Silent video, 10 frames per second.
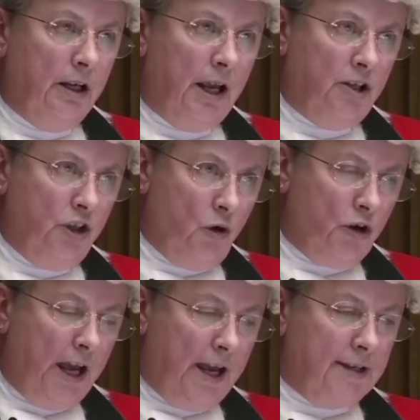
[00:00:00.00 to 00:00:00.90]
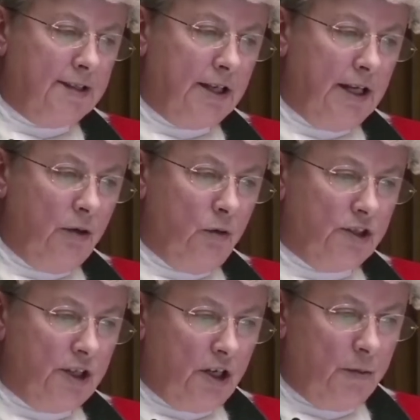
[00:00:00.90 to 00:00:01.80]
In your case, taking all the
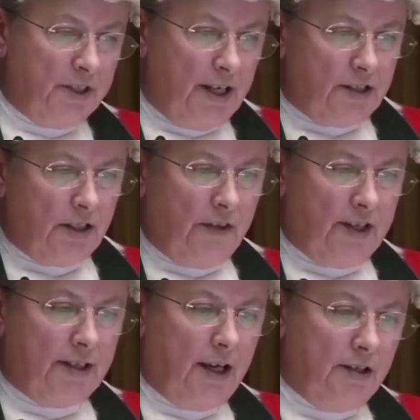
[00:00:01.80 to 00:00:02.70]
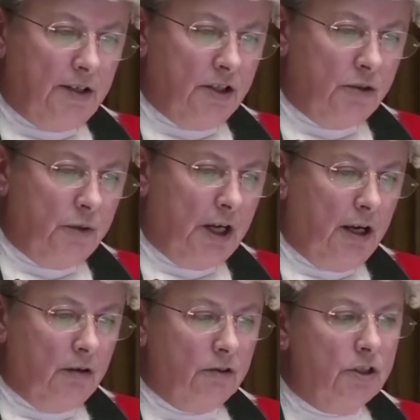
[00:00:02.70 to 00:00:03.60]
circumstances of this case into
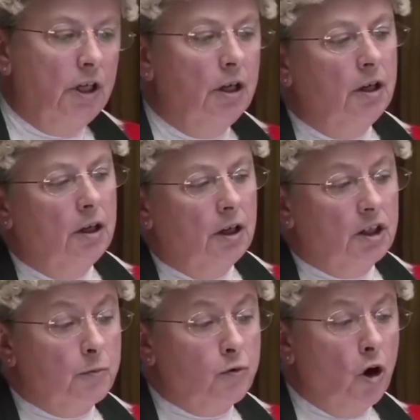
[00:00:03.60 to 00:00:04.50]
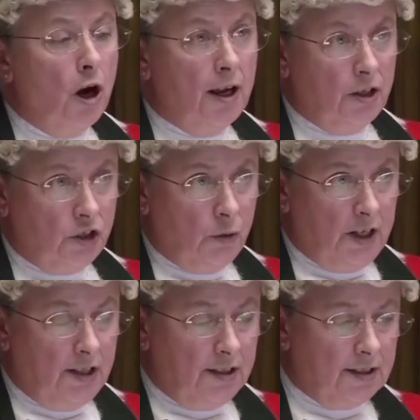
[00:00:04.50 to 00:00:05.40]
account, and prior to
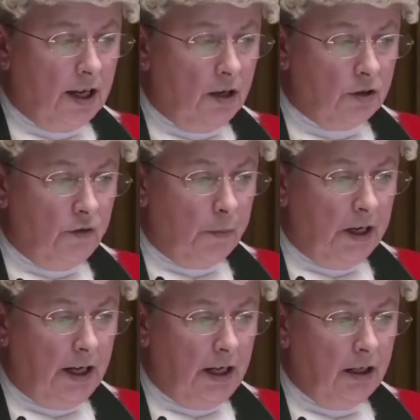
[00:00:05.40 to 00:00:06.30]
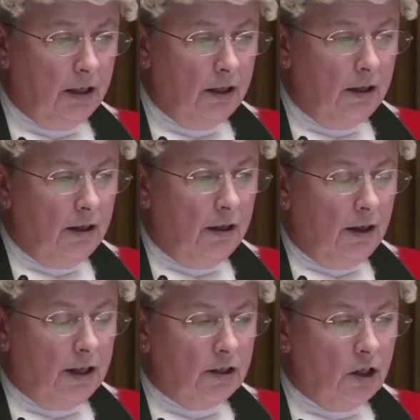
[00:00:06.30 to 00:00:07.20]
any discount for plea,
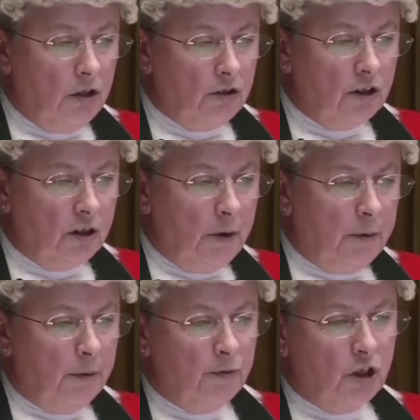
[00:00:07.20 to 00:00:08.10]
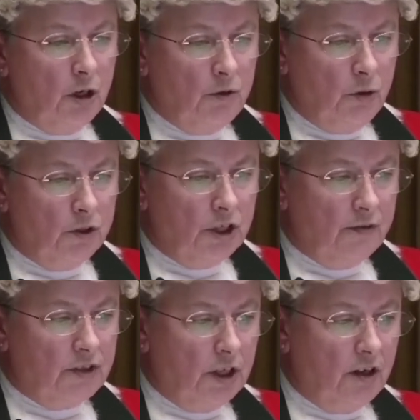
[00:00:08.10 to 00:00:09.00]
I conclude that the minimum term you would
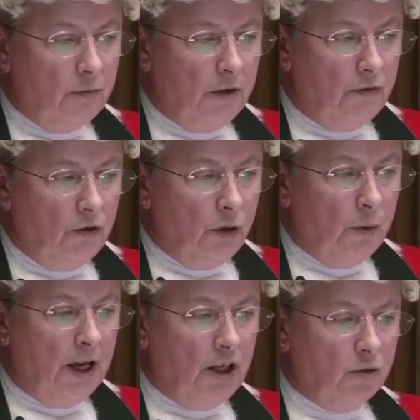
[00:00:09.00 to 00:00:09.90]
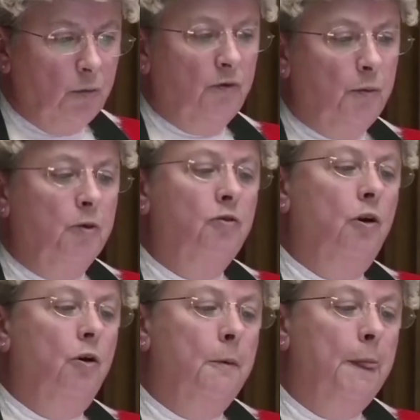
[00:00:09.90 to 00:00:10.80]
have served before you were eligible for
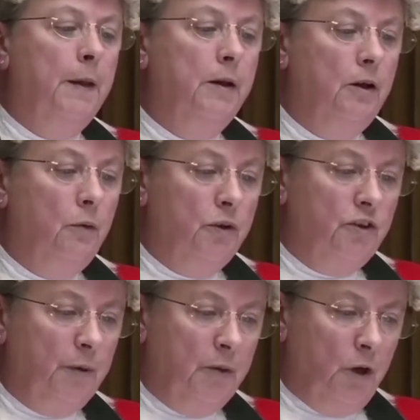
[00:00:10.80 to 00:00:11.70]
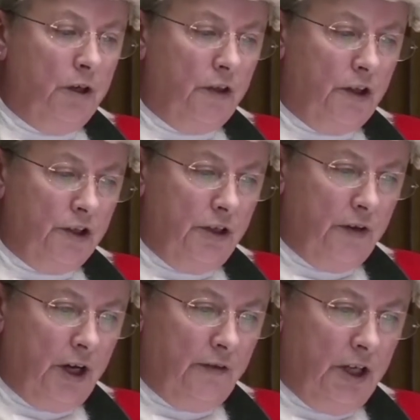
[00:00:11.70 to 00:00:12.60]
parole would have been one of
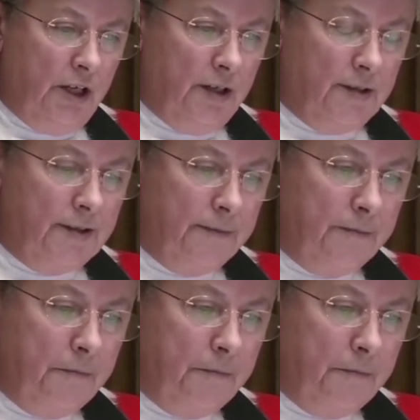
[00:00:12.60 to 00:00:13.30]
35 years.